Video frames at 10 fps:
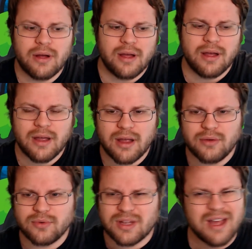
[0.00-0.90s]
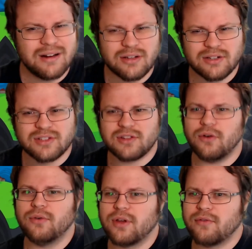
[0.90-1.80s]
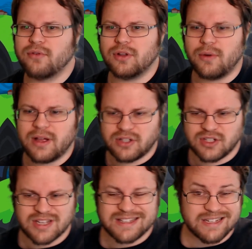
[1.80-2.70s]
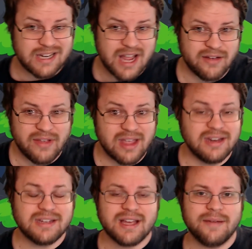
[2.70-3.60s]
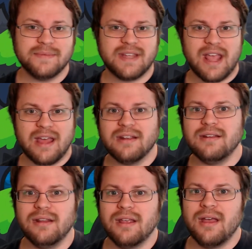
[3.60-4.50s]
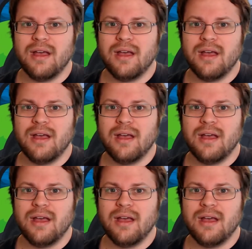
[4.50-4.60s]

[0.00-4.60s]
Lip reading: It got a little slow there for a little while, just because I didn't have any time to edit.